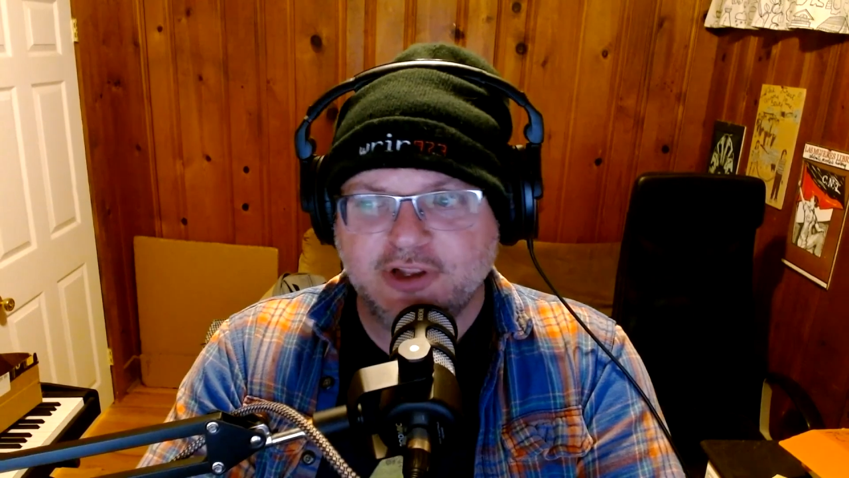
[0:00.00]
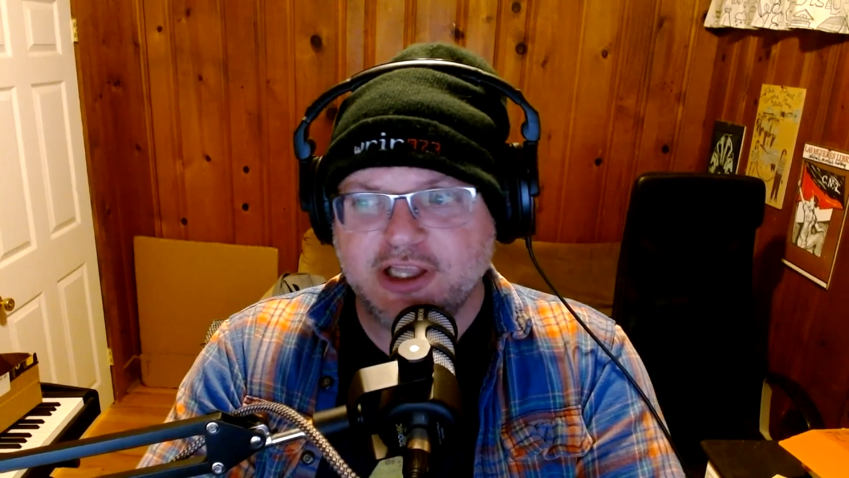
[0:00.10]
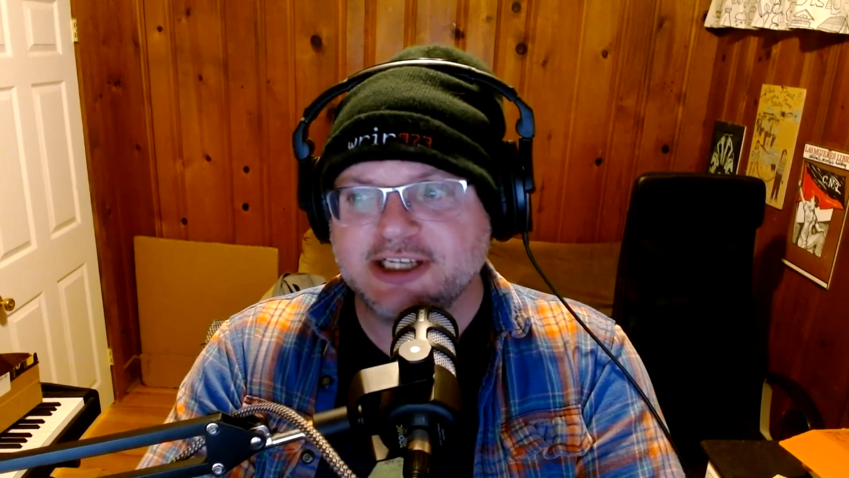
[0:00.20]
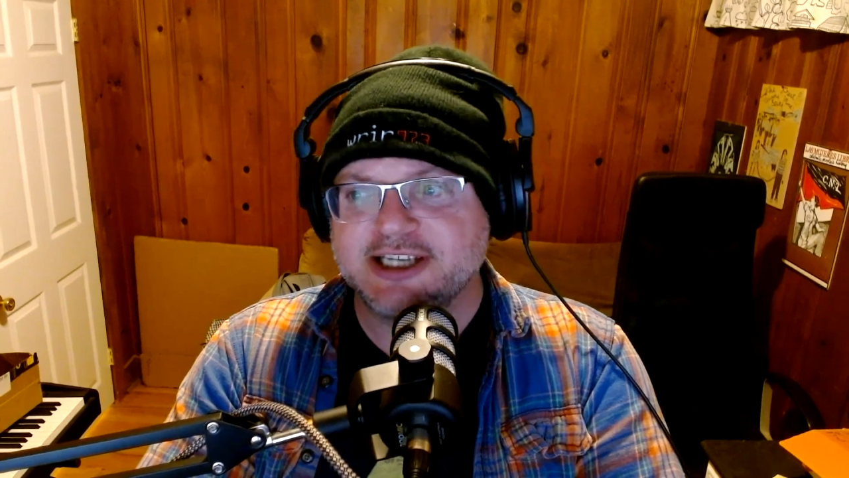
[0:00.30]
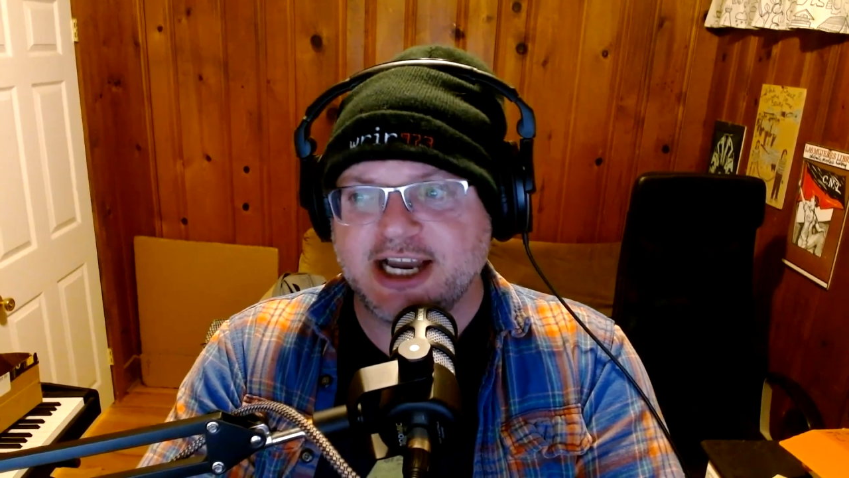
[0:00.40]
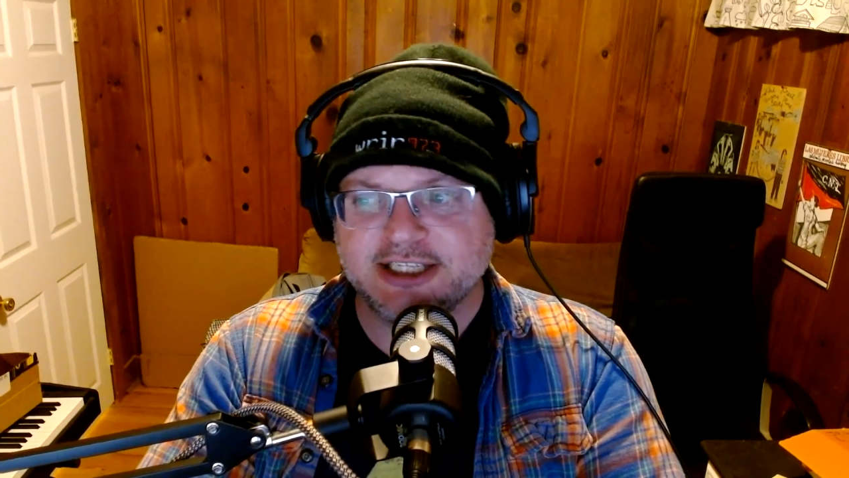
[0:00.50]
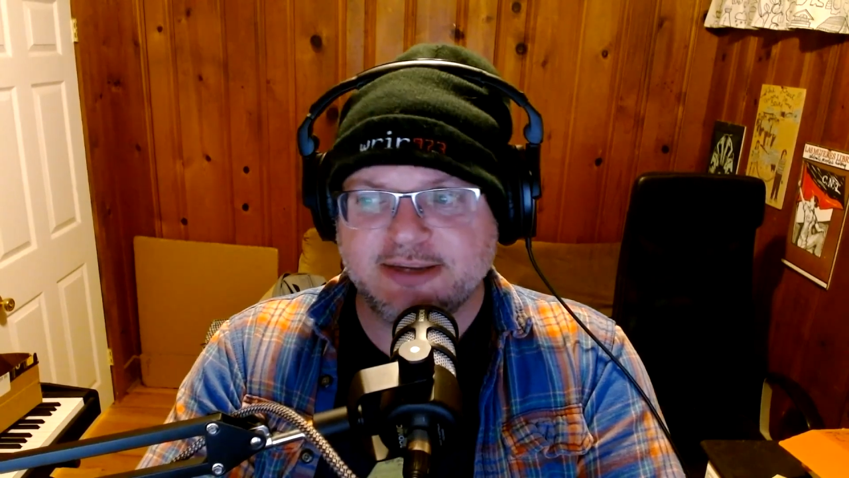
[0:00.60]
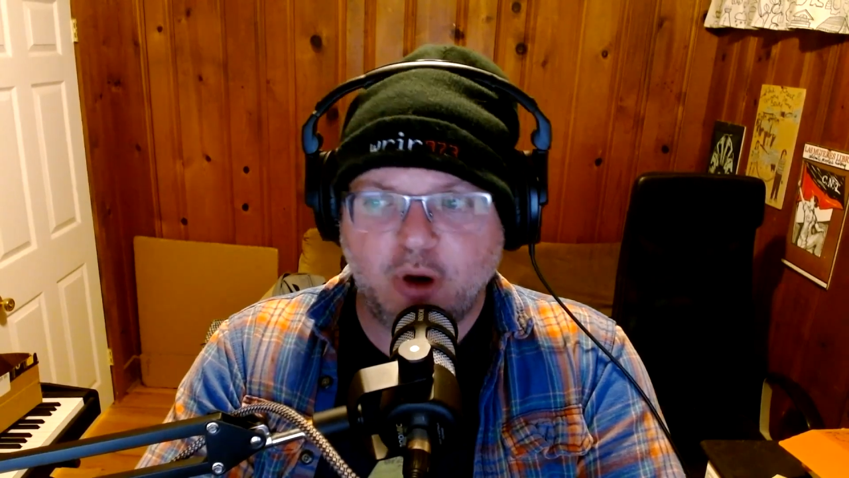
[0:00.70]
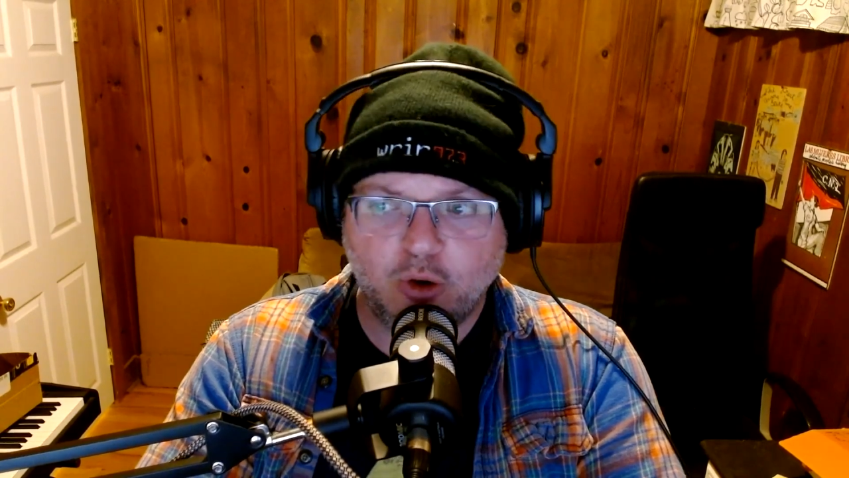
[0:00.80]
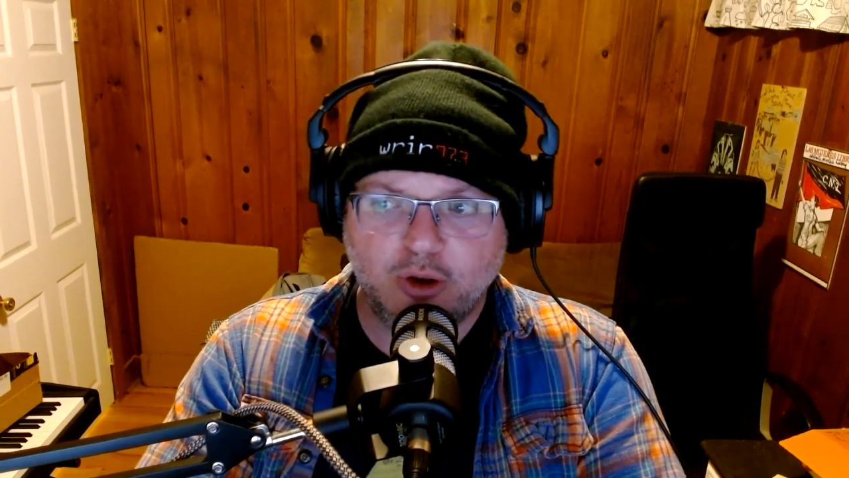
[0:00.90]
designed to
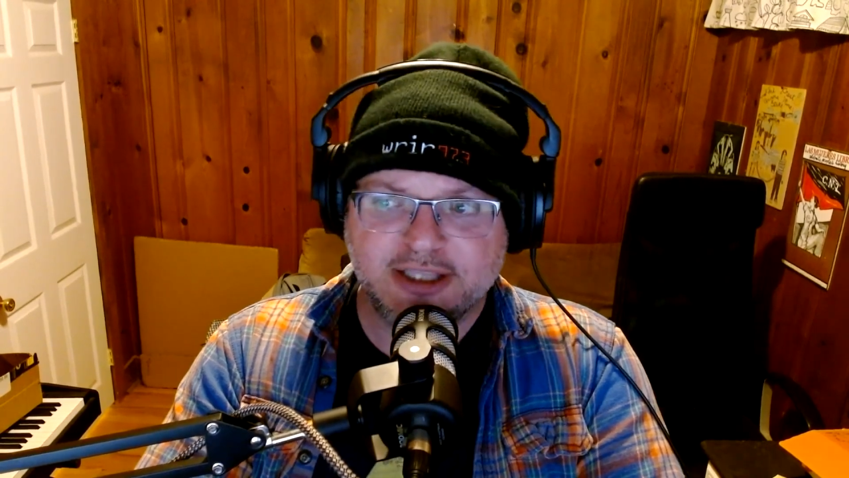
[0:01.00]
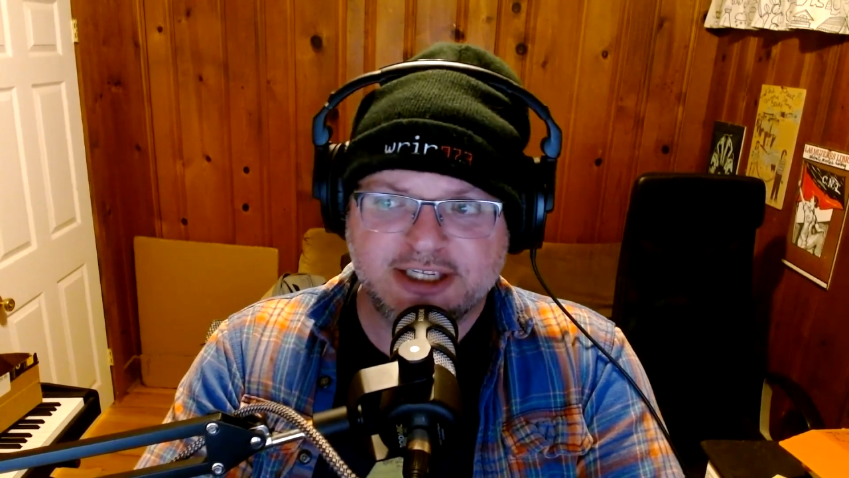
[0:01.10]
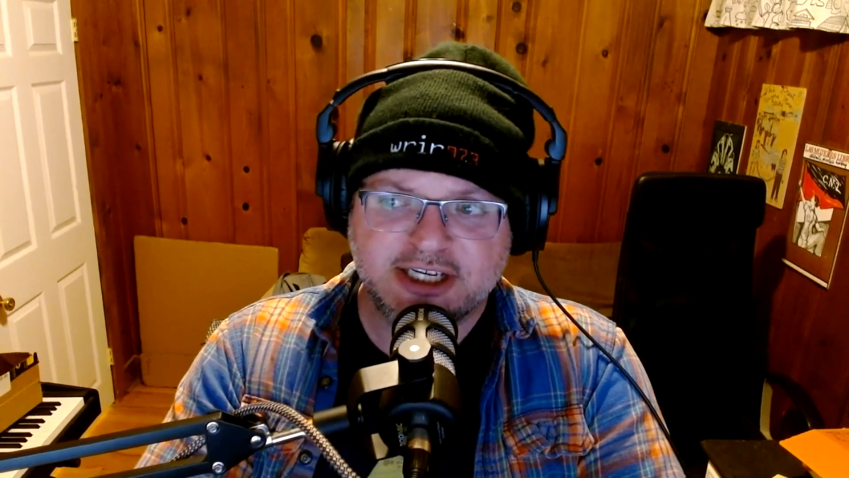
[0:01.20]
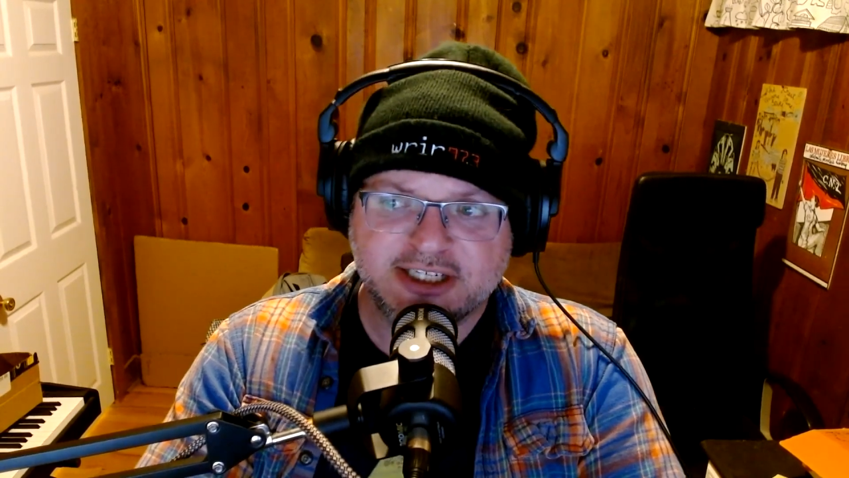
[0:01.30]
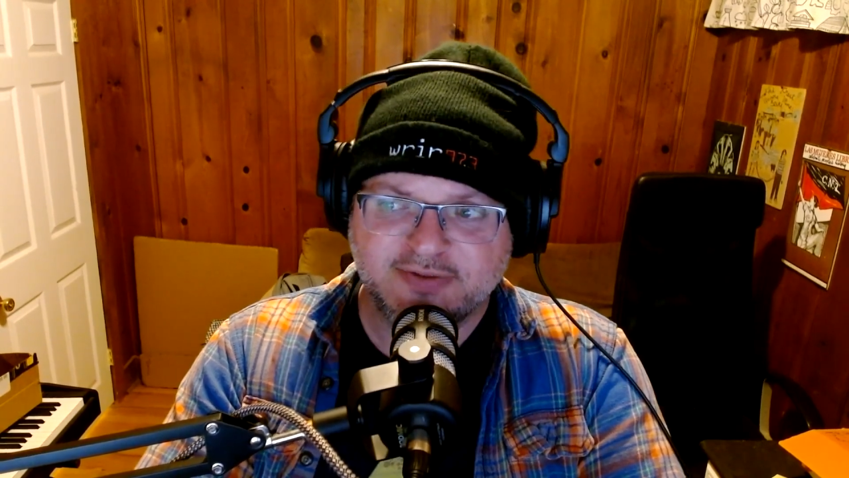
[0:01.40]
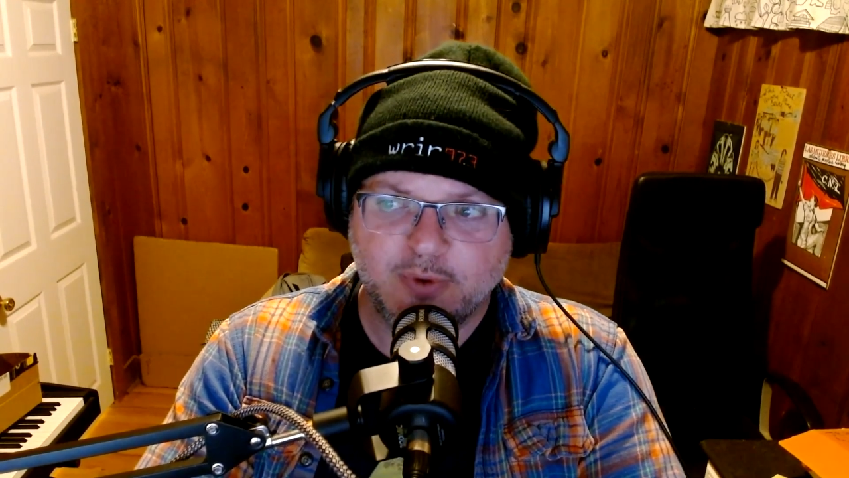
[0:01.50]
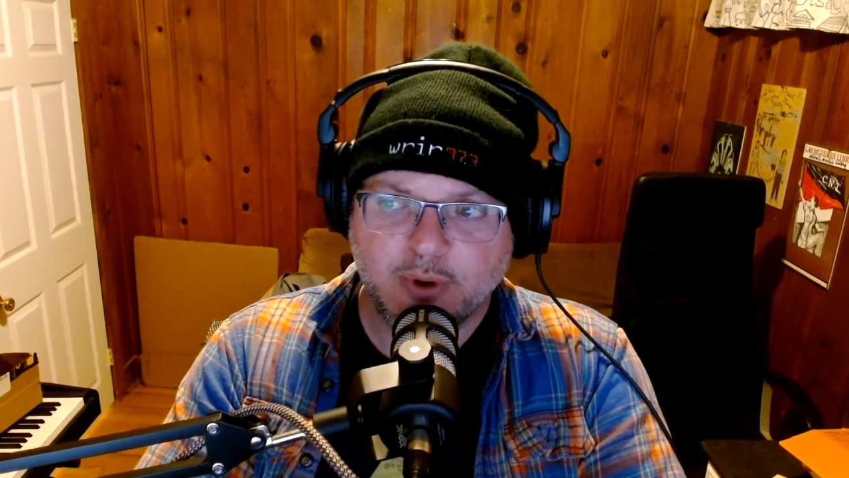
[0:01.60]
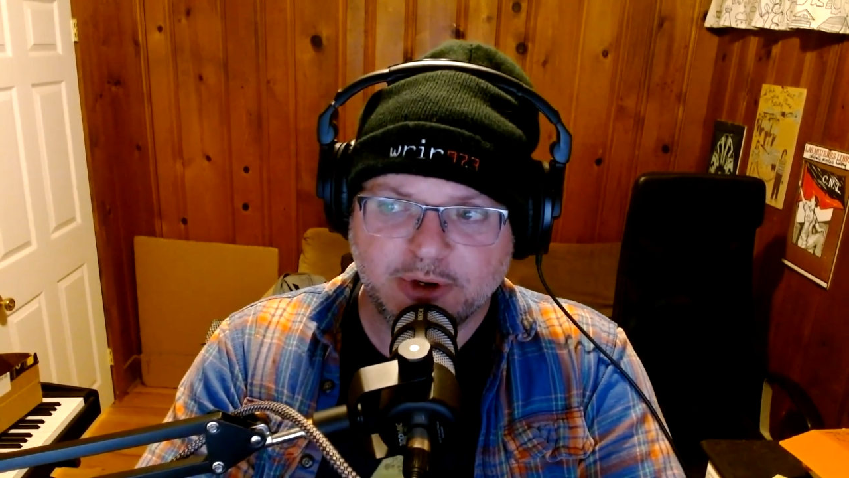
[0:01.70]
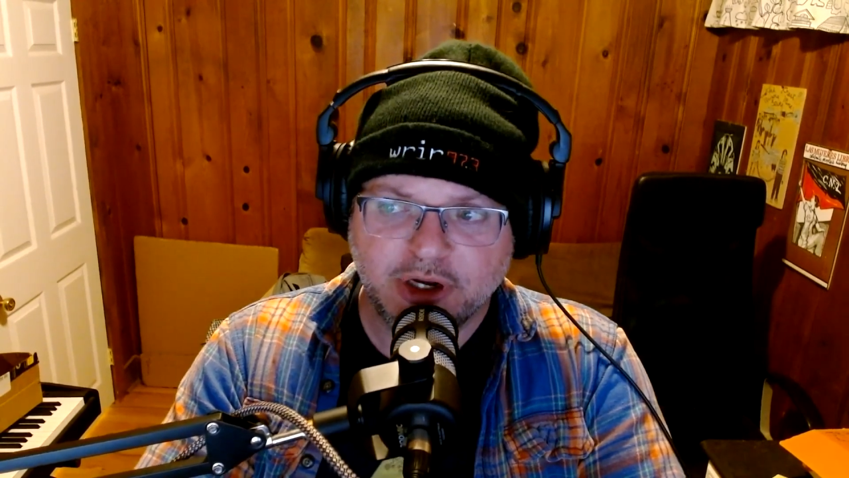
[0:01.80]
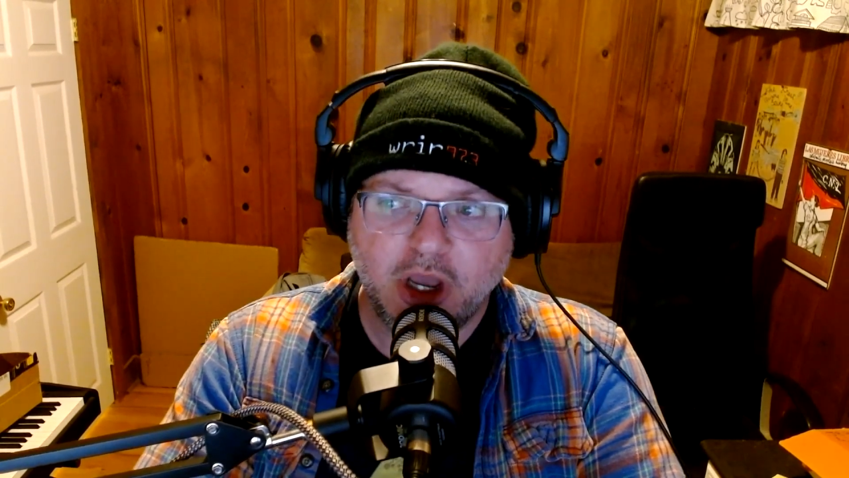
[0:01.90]
pull entities forward